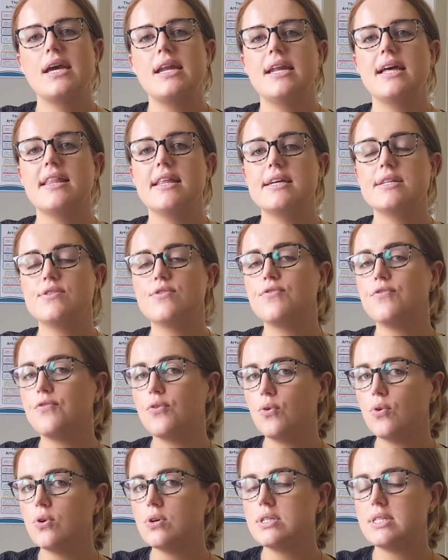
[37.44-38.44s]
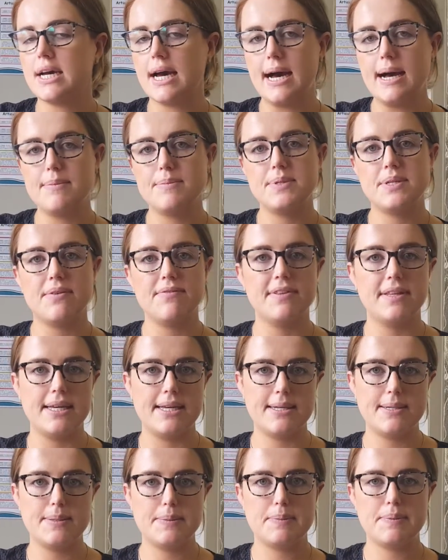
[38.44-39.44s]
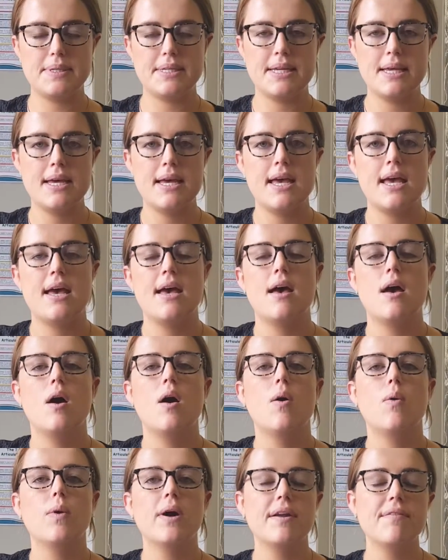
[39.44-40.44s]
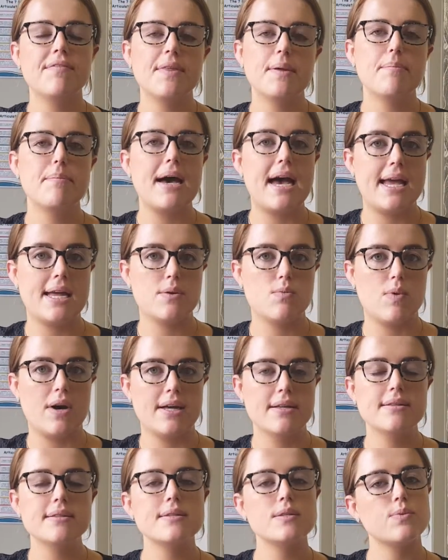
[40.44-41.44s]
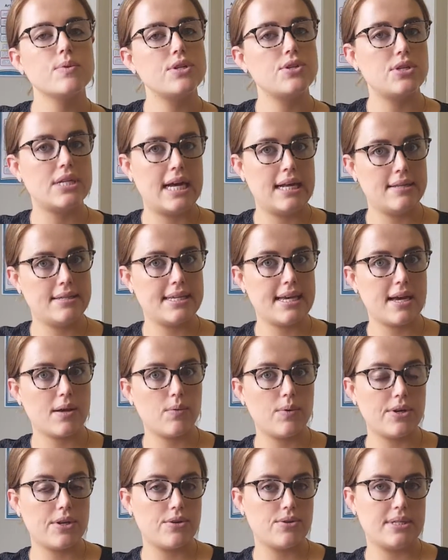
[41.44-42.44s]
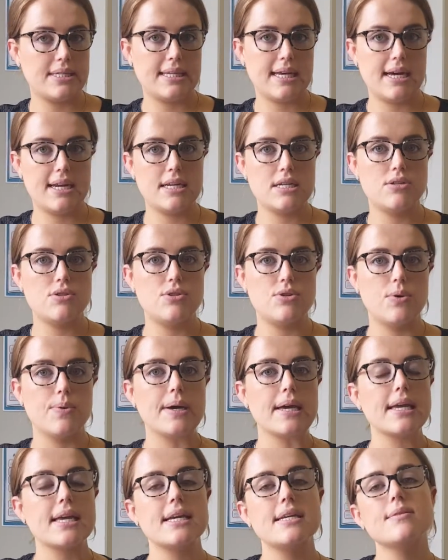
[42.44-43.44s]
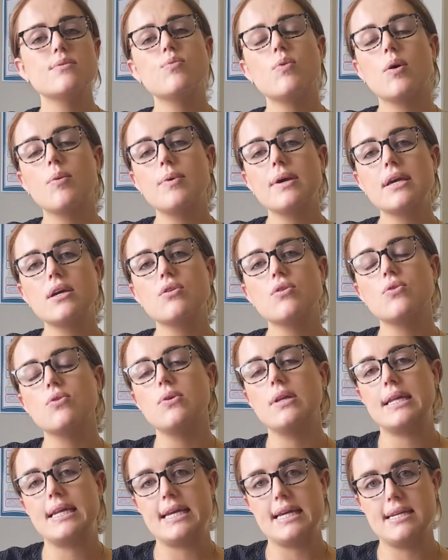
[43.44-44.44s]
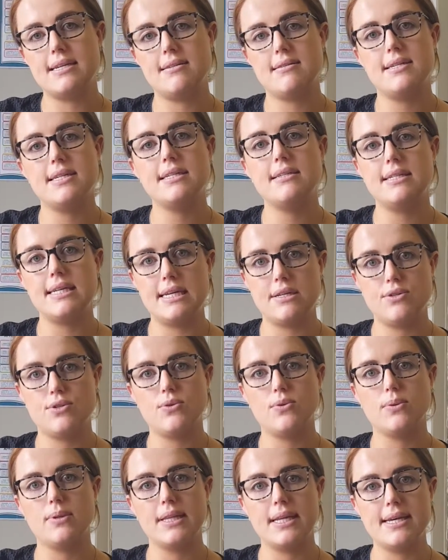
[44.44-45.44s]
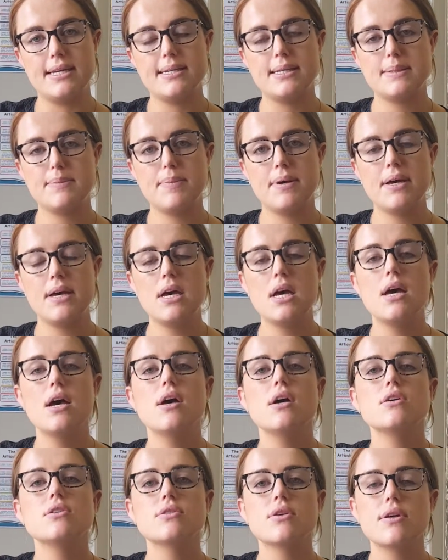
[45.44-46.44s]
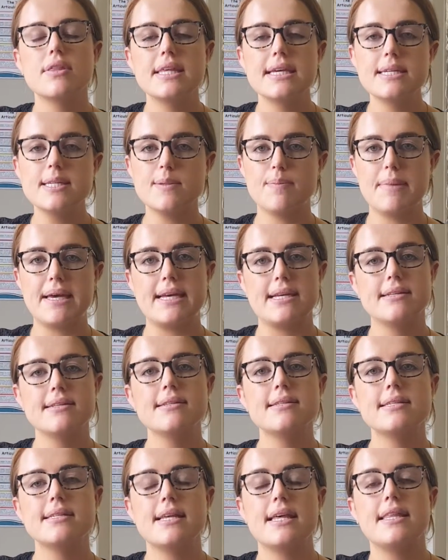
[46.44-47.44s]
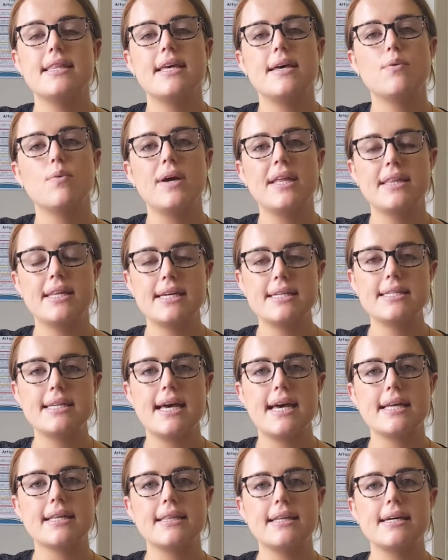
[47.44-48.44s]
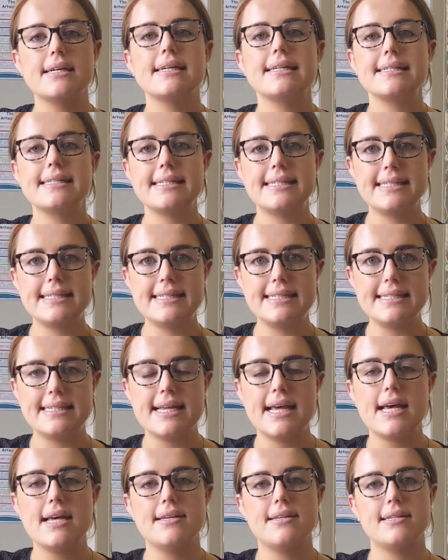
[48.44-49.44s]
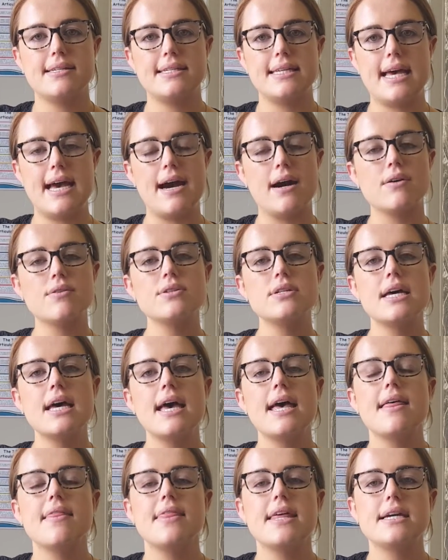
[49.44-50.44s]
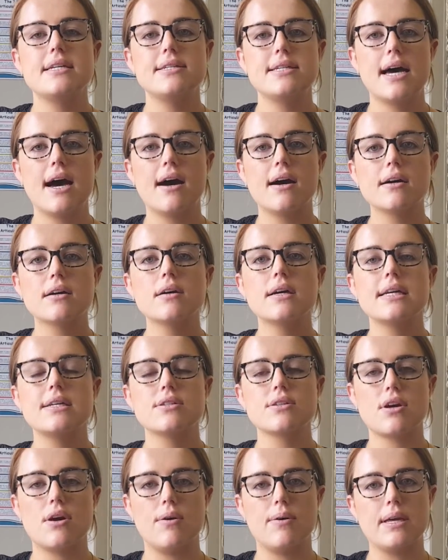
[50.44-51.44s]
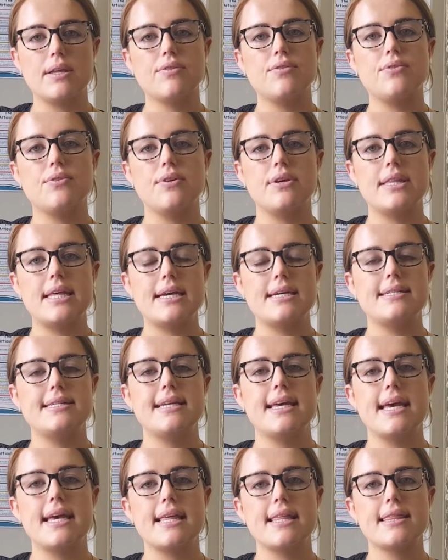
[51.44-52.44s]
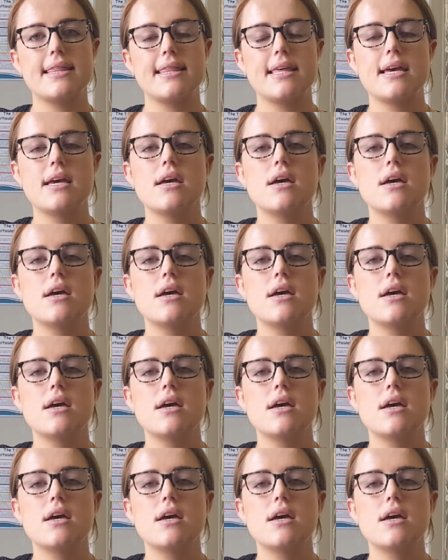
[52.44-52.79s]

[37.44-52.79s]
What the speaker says: Now there's 4 types of lisps. One of the main ones, which sounds like what your son is doing, is what we call an interdental lisp. So this means that when they're saying the s sound, their tongue is going through their teeth.